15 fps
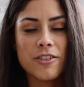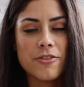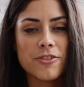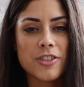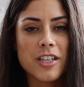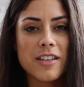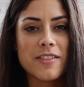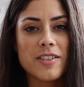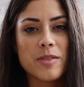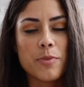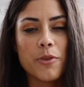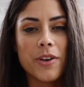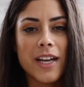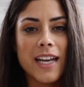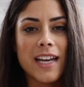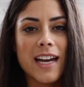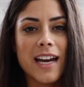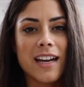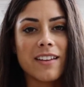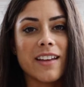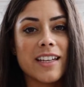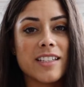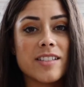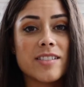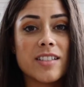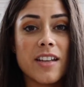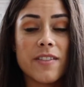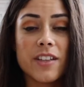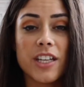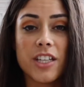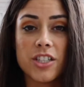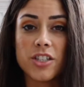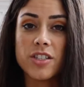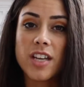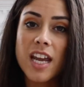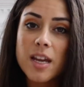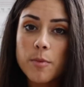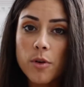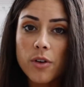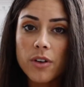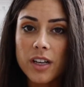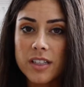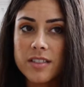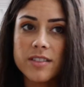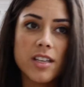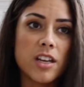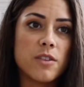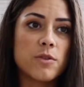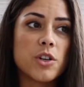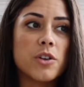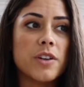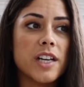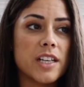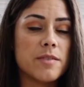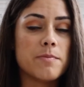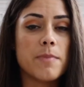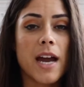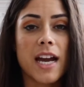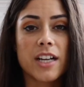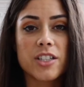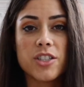usually at this point, I like to sit at the kitchen table instead of going back